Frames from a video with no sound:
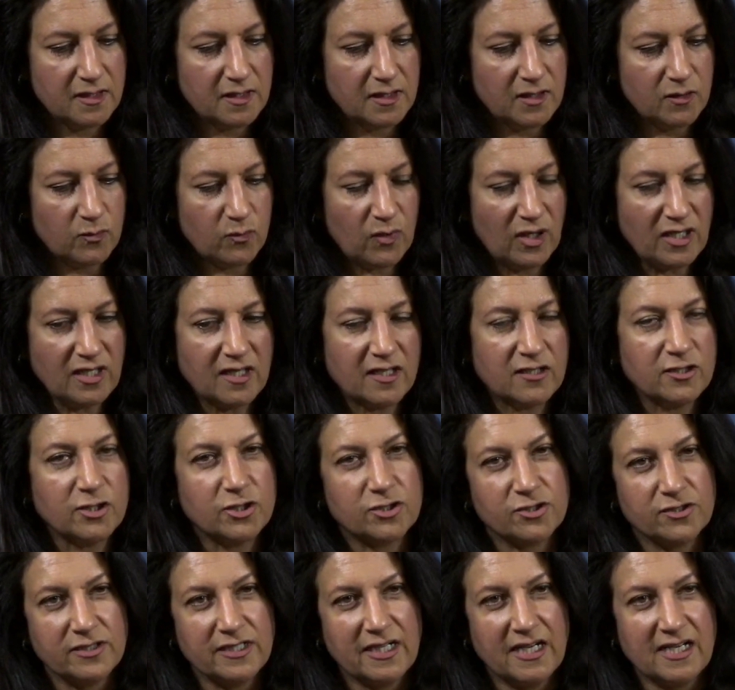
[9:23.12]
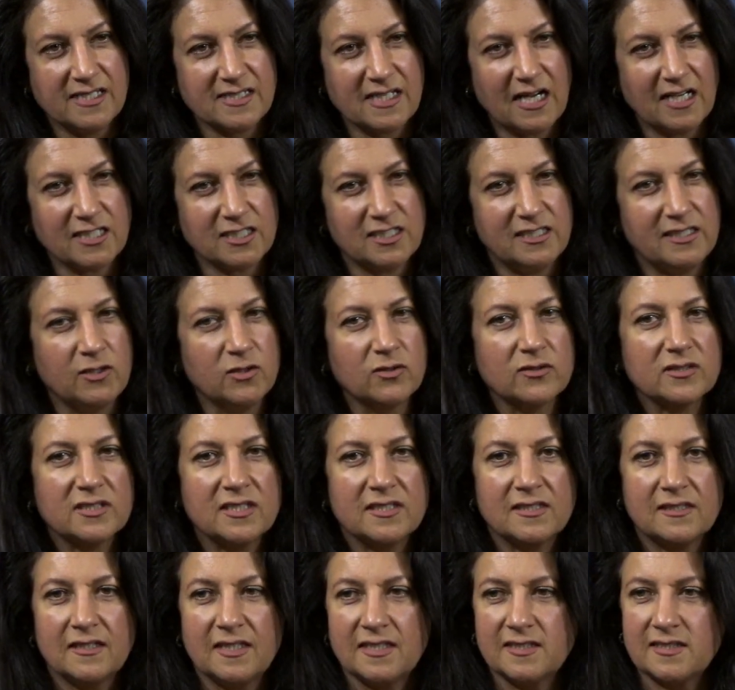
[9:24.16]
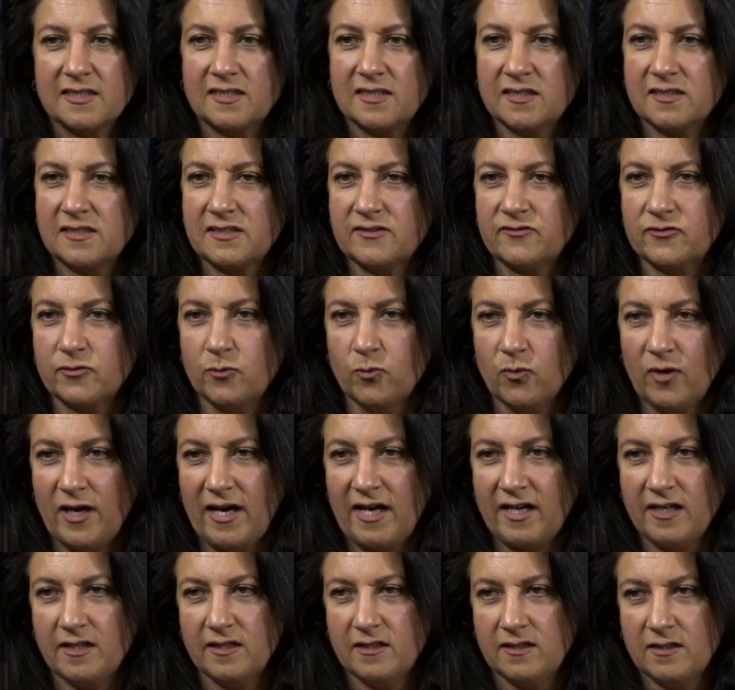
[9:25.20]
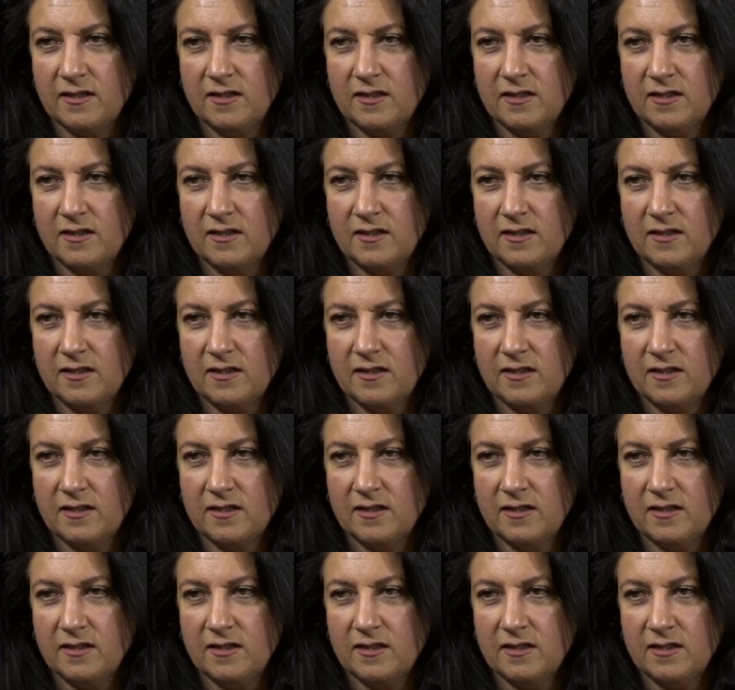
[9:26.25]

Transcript: One country has actually looked at this in a different way.